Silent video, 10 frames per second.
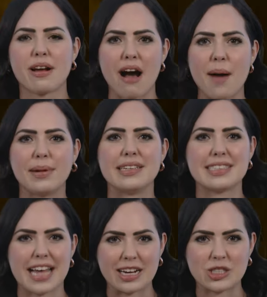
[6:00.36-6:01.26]
in the comments
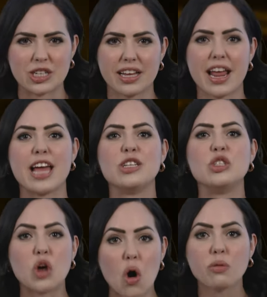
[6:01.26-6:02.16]
section
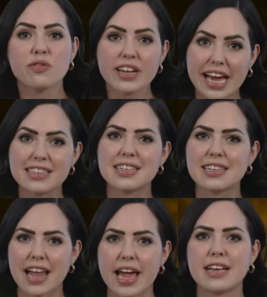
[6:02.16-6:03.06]
and don't forget to
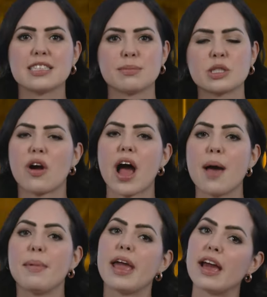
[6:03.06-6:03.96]
like,
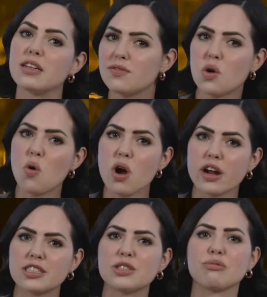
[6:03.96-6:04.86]
subscribe, and of
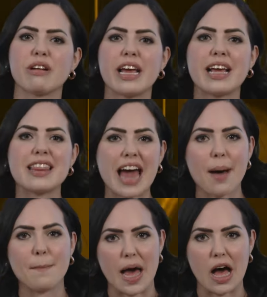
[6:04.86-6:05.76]
course, ring
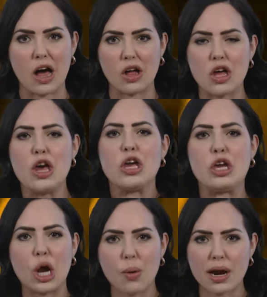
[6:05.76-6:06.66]
that bell.
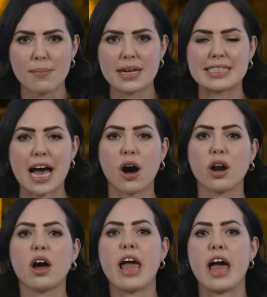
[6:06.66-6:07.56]
You don't wanna miss
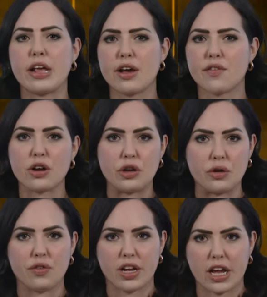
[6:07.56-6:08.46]
out on any of our
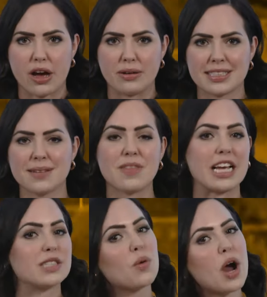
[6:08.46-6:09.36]
new videos. Thanks for